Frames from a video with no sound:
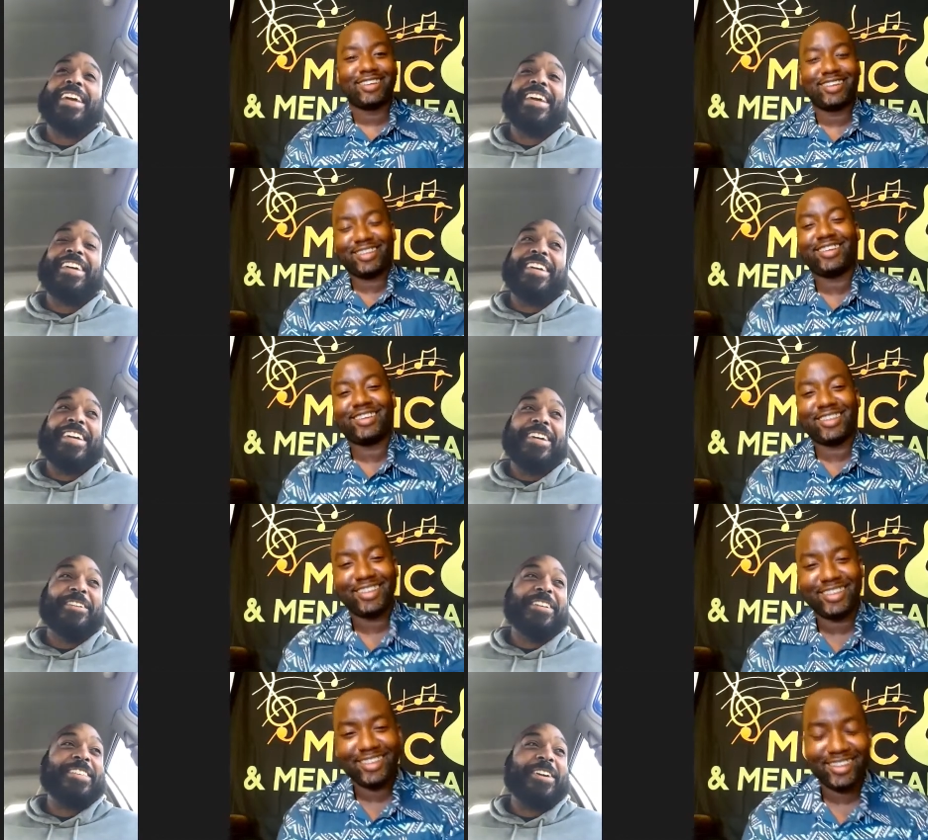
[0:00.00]
Speaker 1: it,
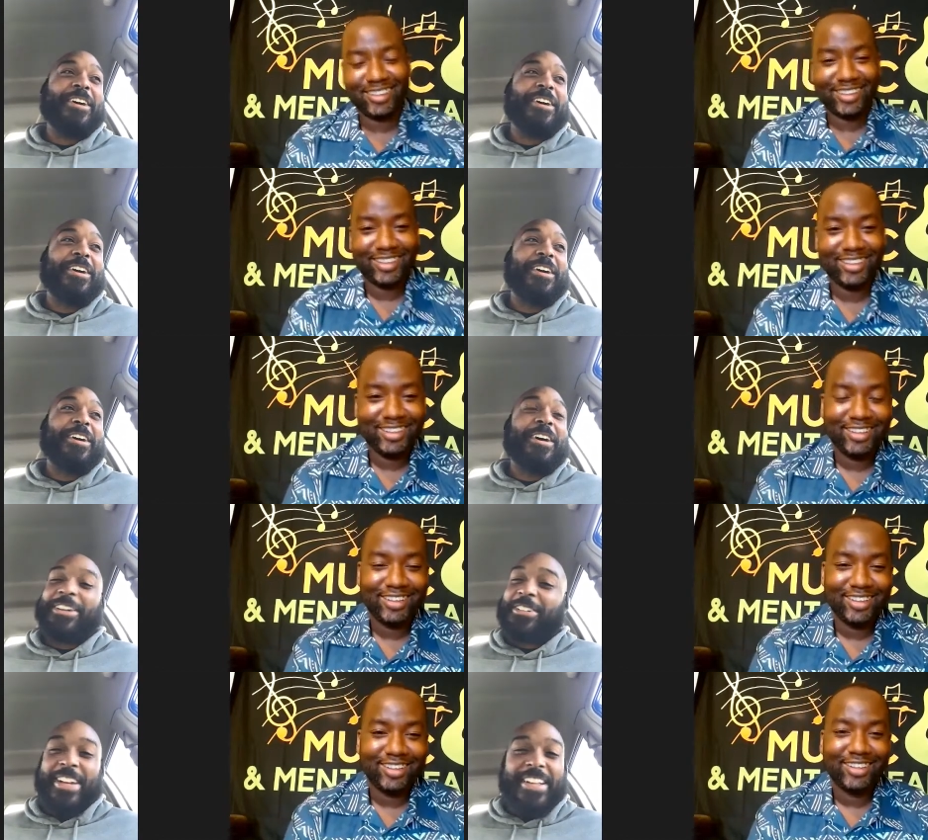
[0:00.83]
it was a
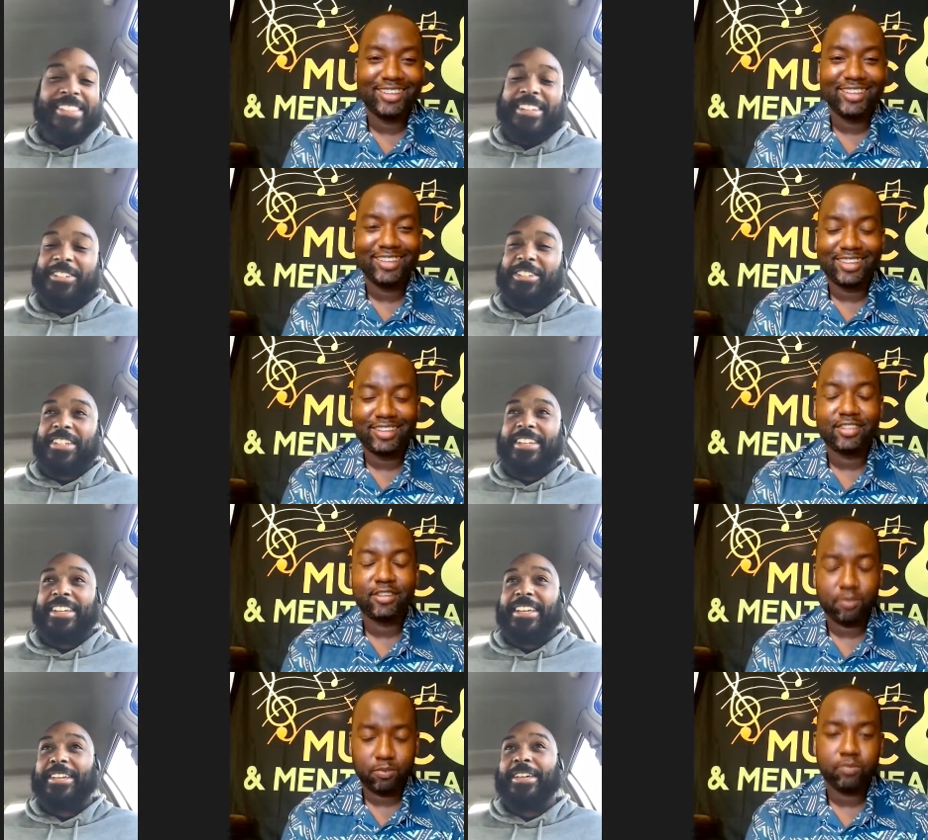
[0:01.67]
hard
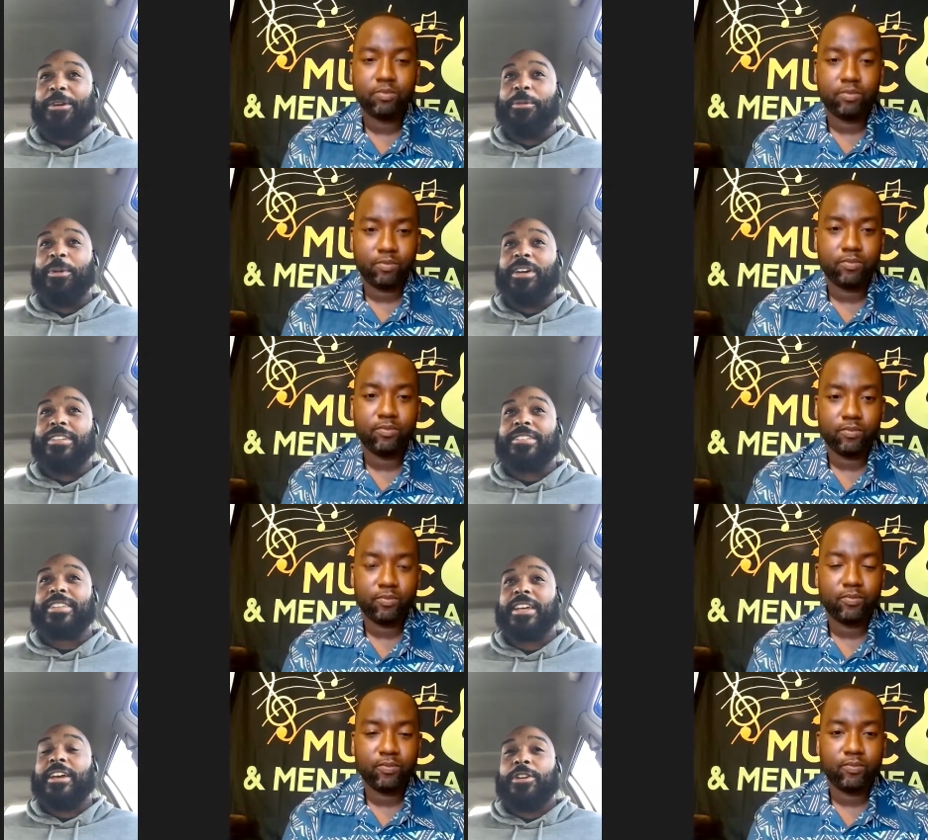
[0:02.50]
transition. It, it was,
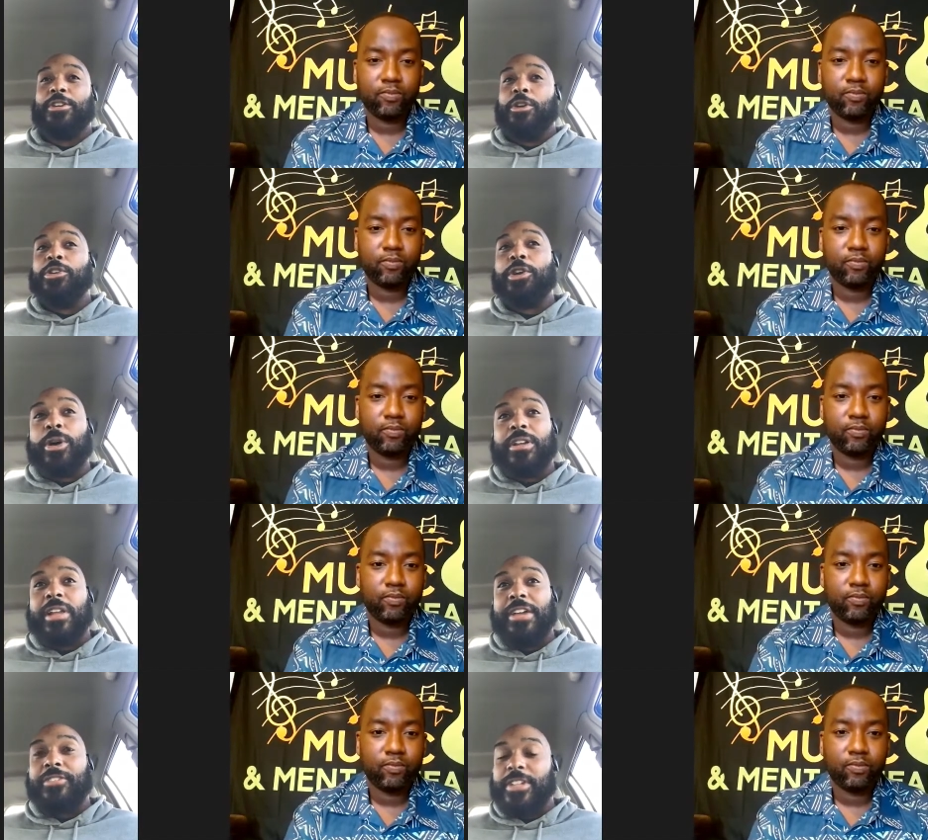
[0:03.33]
you know, New York
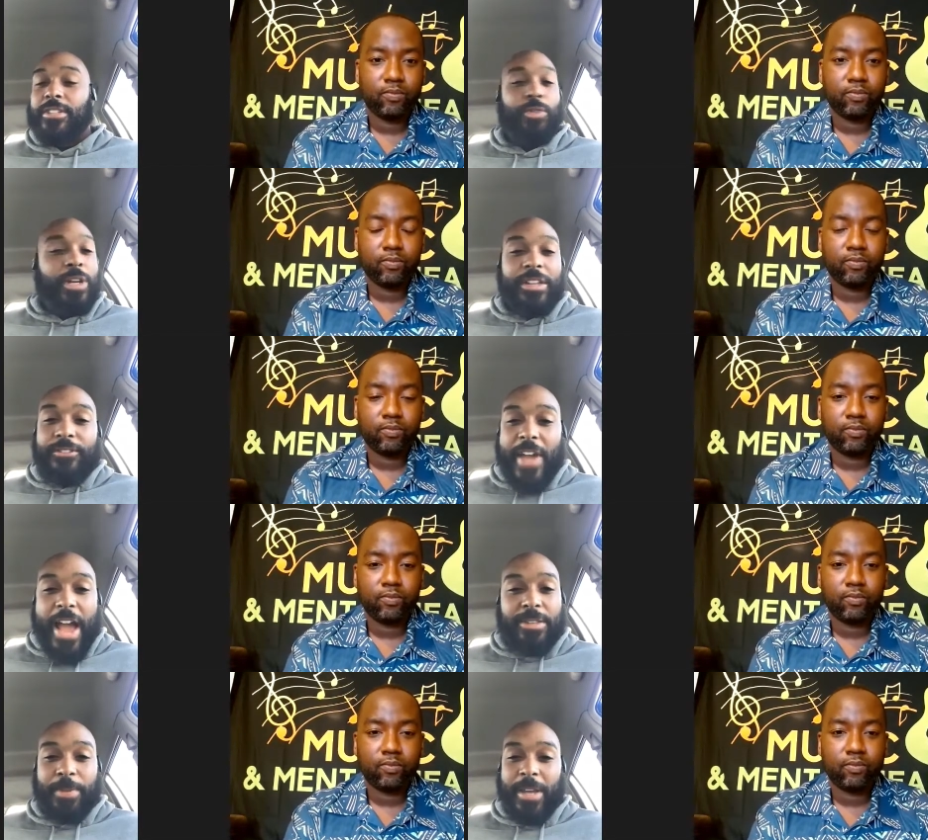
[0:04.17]
life is really
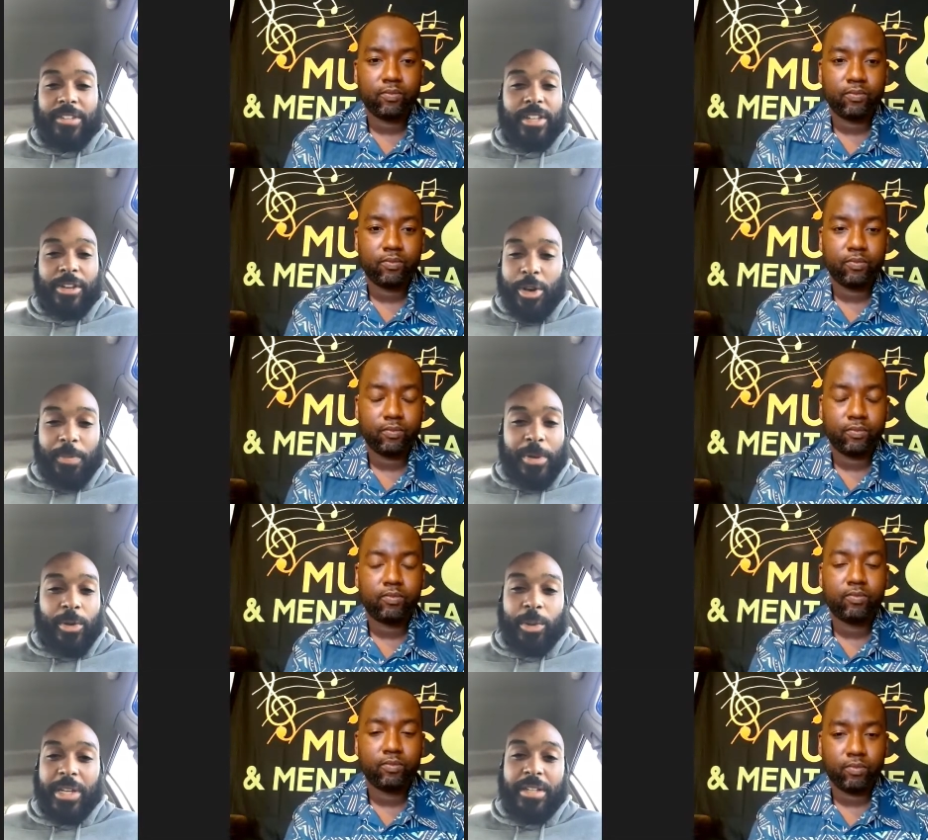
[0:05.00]
fast paced. I grew up in
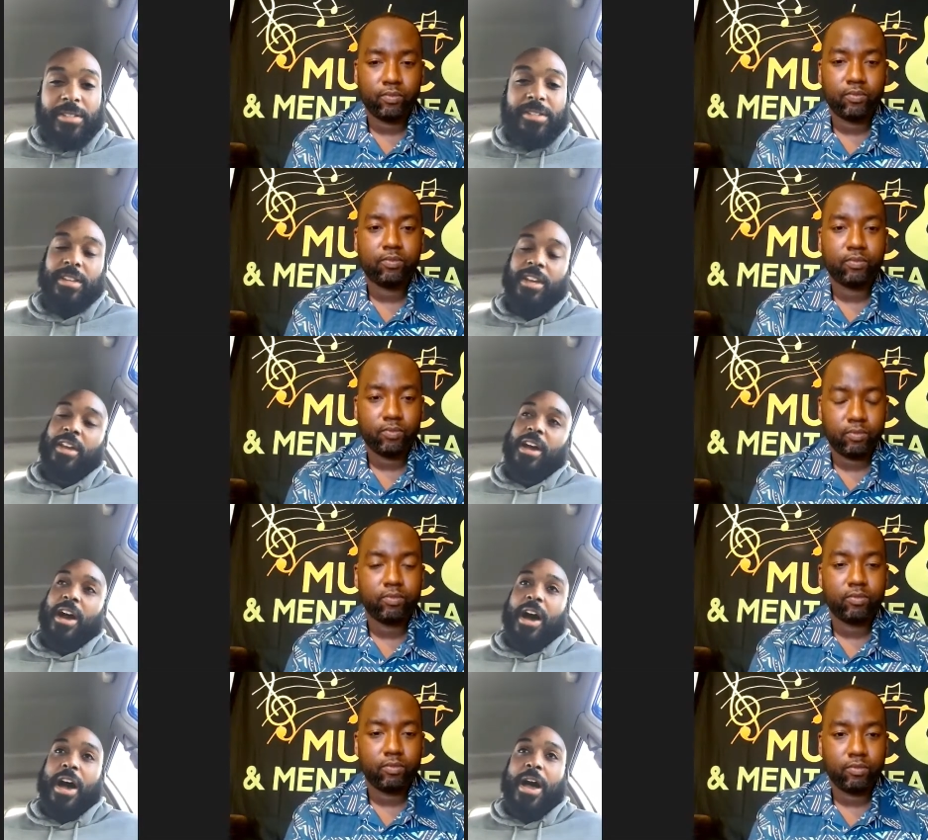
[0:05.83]
Queens,
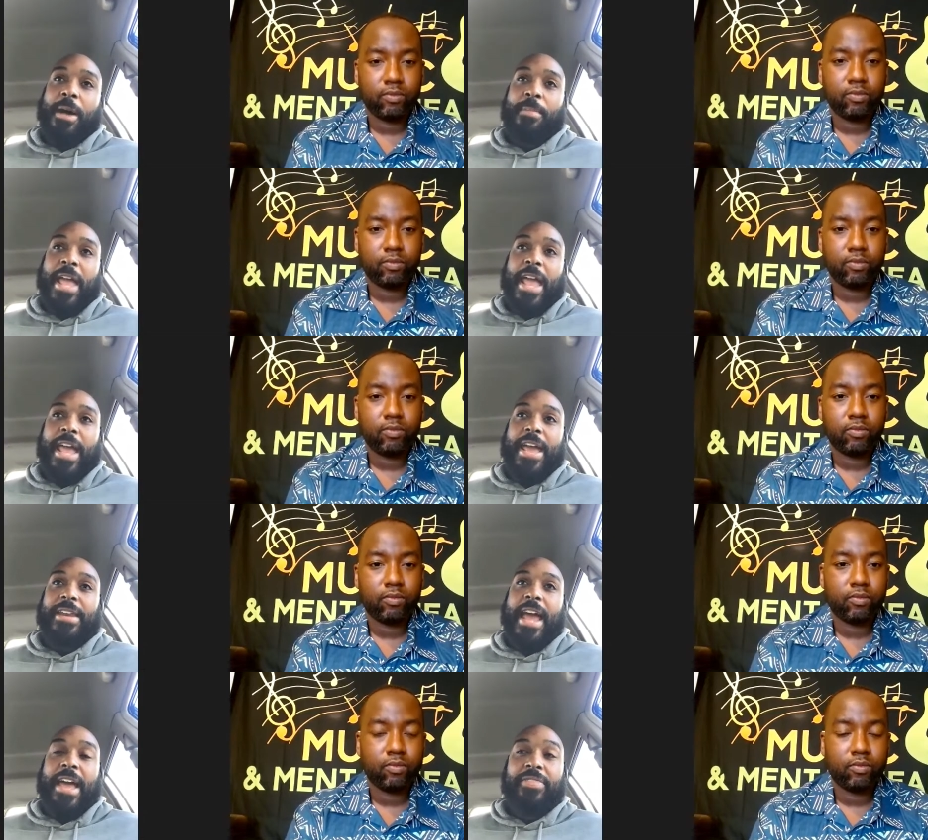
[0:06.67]
um,
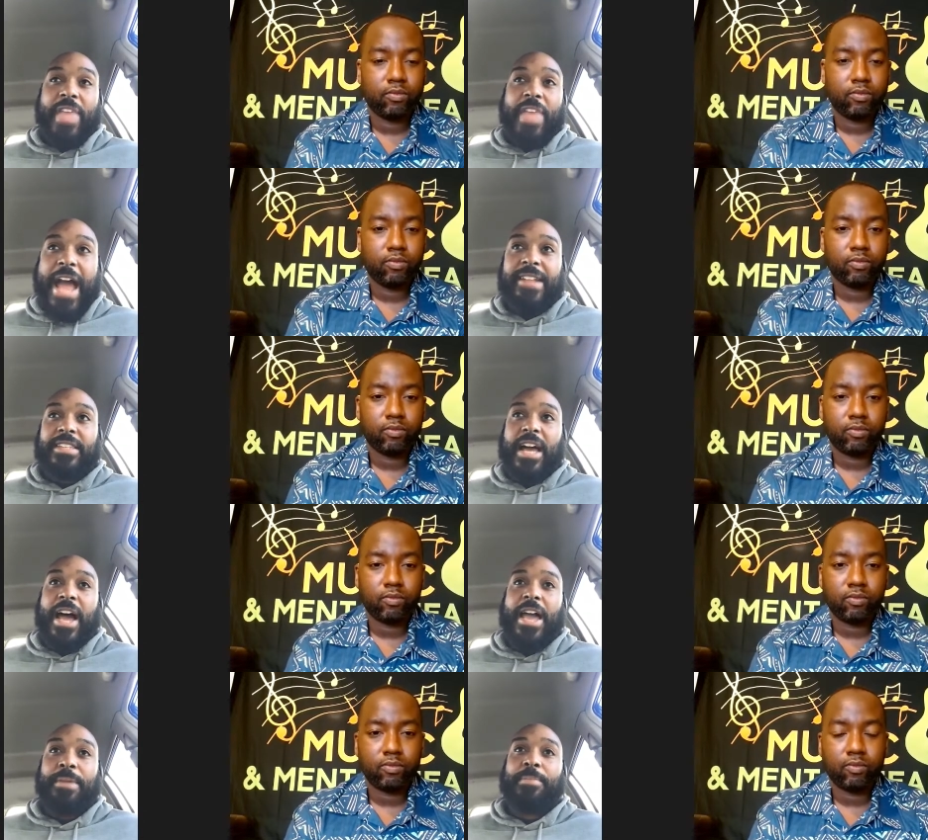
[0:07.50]
and at that
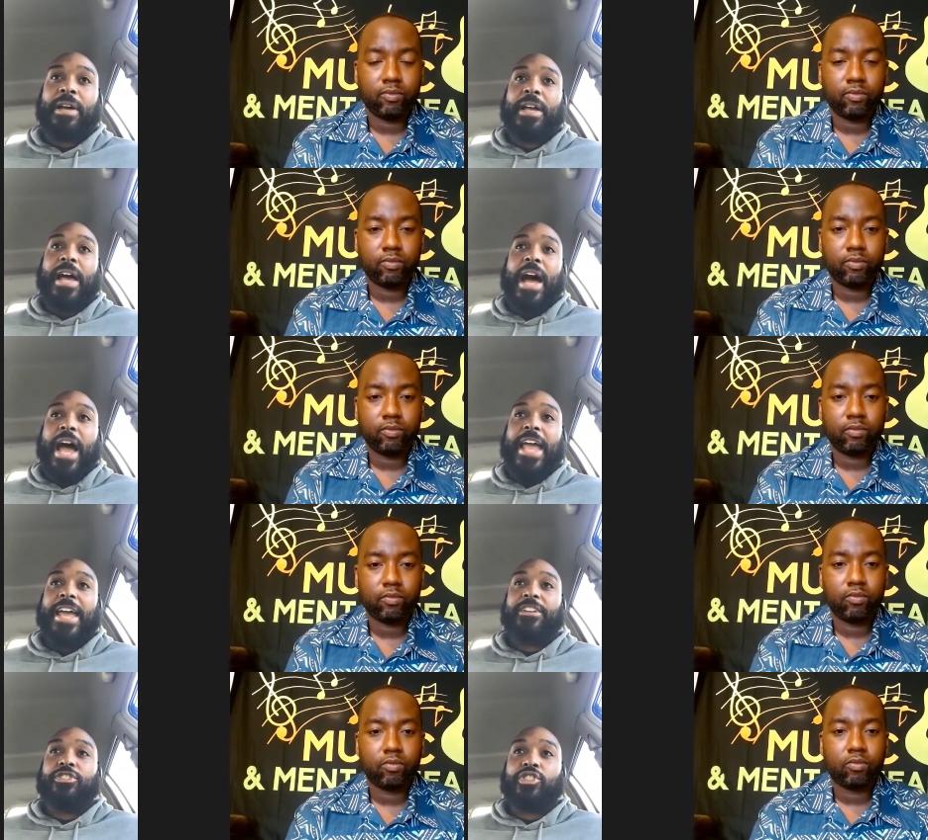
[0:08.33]
time, I
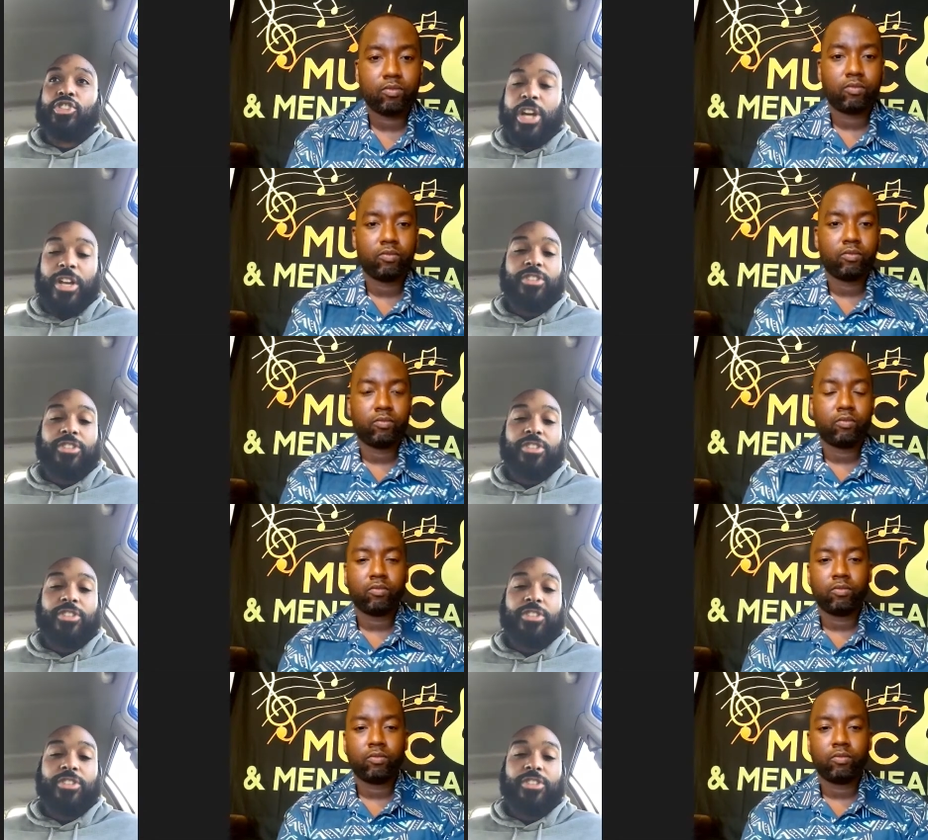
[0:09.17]
had just